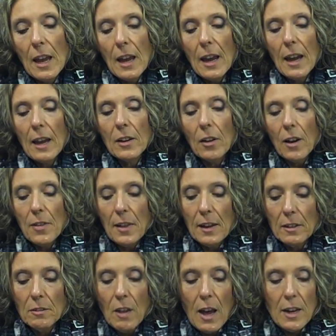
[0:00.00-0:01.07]
And I think
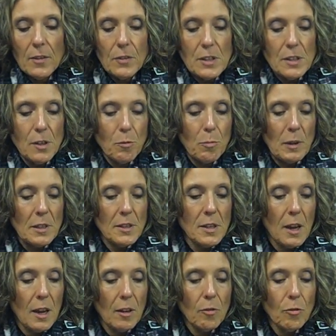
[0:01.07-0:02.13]
a lot of us have been
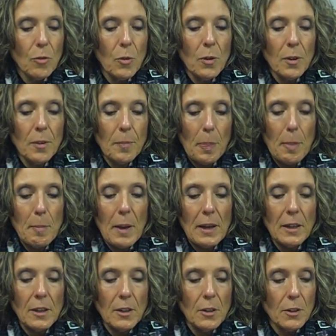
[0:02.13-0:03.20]
saying for
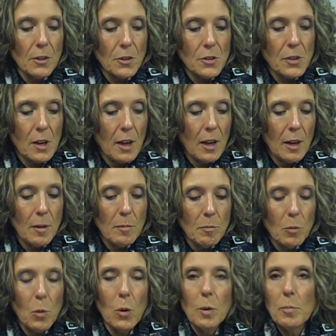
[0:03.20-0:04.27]
many years, a
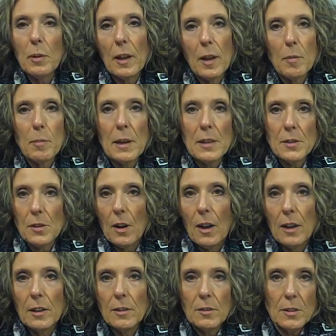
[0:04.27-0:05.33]
more plant-based
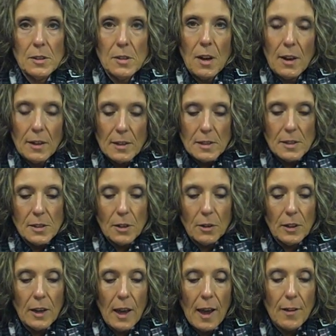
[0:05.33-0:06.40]
diet does not
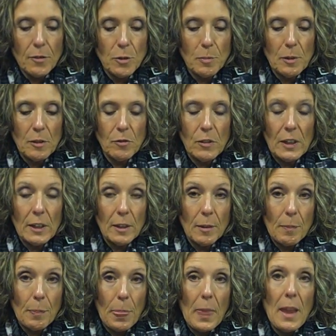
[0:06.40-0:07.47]
necessarily have to be
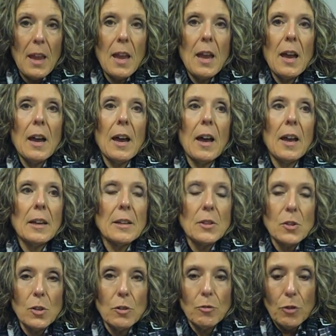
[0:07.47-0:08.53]
vegan. Uh,
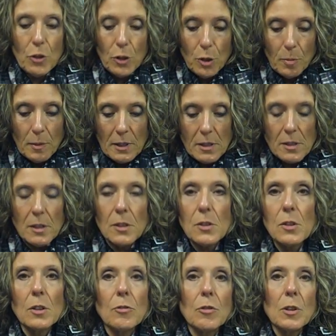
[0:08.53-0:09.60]
is good for humans, it's
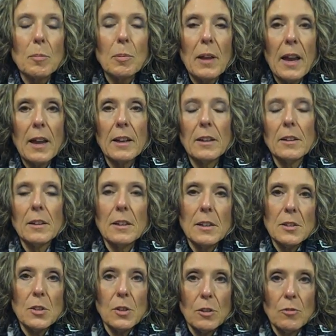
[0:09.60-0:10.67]
good for the planet, and
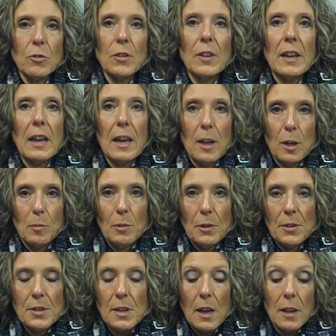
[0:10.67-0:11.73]
it's good for the
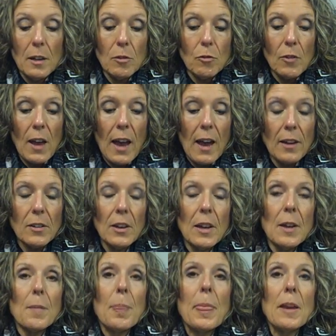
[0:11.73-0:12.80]
animals. And in fact,
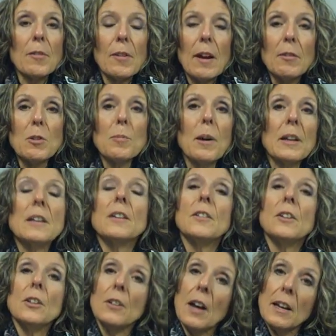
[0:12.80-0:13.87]
If everybody in
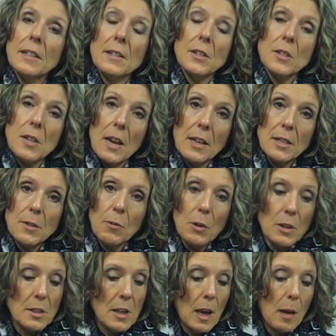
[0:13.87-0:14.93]
the United States, for
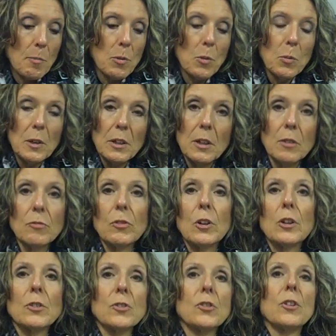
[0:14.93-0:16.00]
example, would
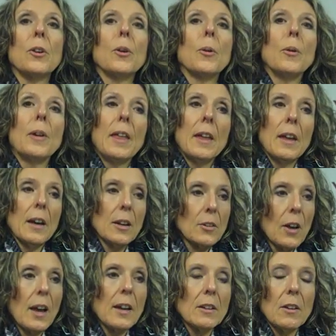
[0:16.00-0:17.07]
convert to a
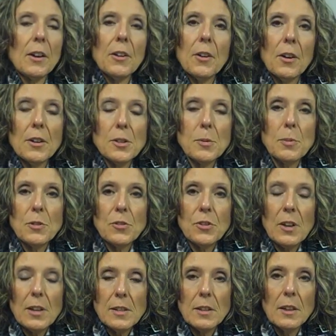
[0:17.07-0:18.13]
diet like ours, which
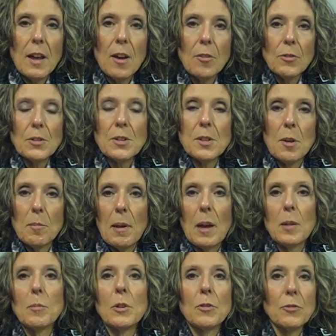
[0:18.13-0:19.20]
does allow for some
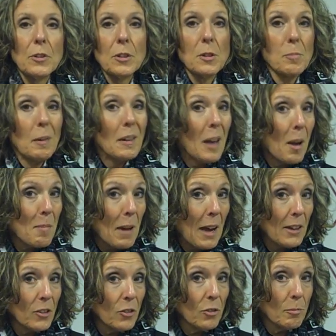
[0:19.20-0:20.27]
animal foods, but not
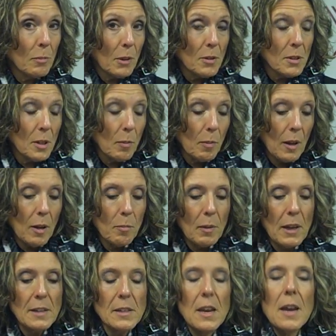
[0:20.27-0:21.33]
much, mostly
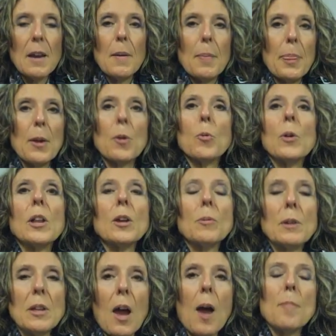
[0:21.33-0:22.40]
plant-based, there really
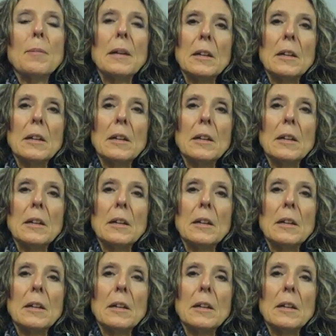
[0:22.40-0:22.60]
would not be